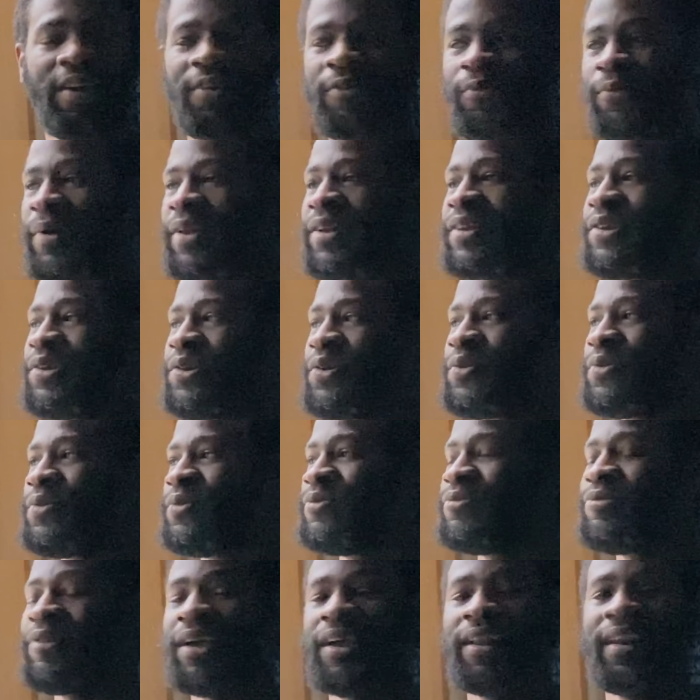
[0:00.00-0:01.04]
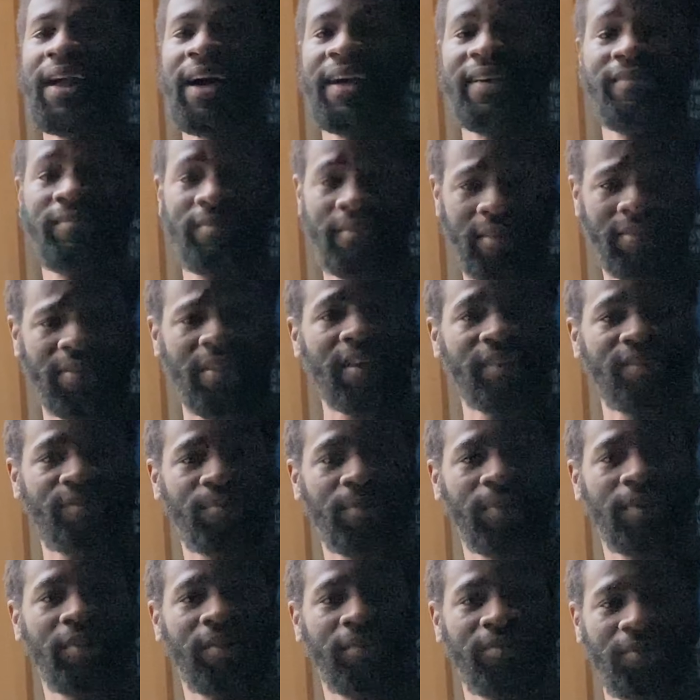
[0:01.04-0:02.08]
when you realize that that's
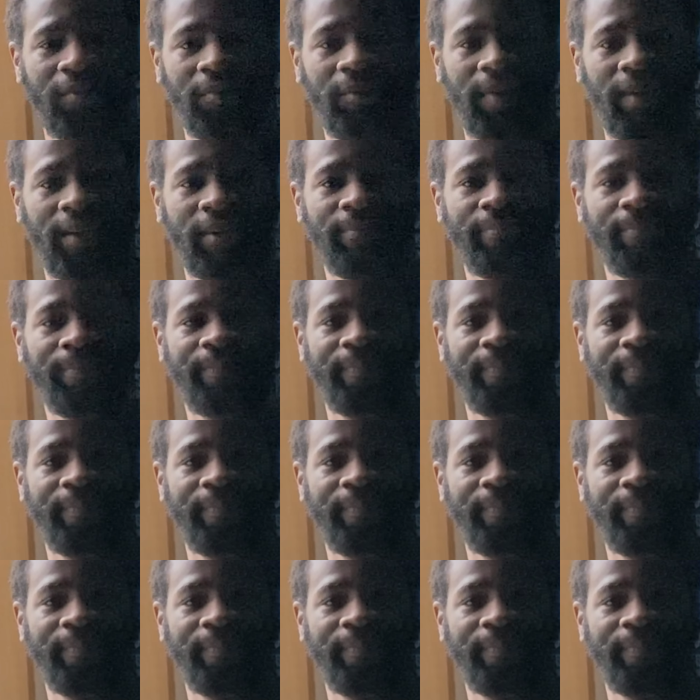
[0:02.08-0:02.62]
what you're doing.